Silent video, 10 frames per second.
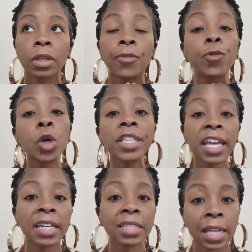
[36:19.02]
four
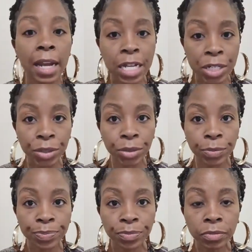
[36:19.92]
things that I do.
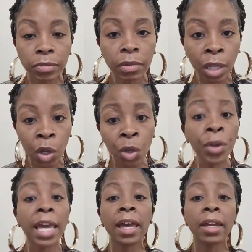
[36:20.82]

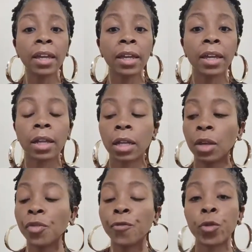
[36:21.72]
Okay,
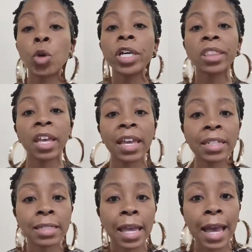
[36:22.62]
four
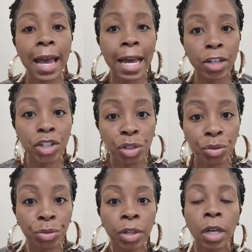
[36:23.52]
things that I
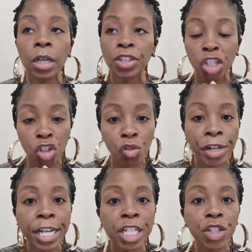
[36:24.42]
do to
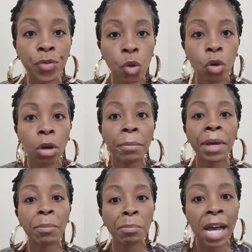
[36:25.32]
transform
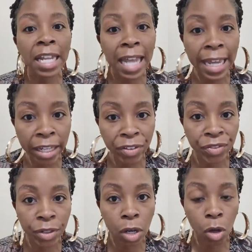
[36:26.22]
my
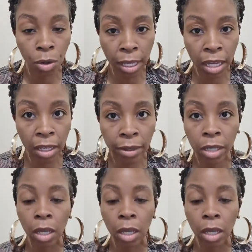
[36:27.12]
life. Okay,